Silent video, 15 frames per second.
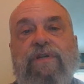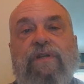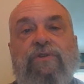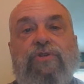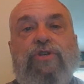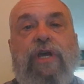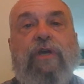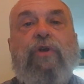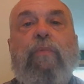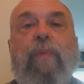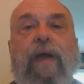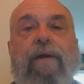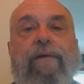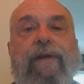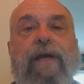and check your
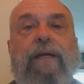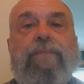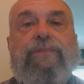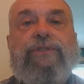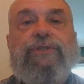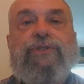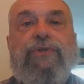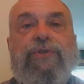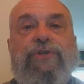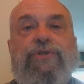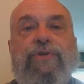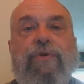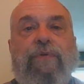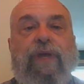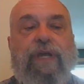paradigms so that
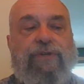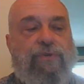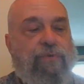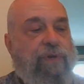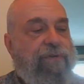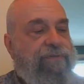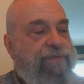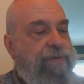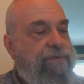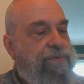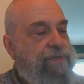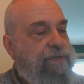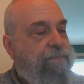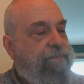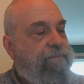you don't get too confused.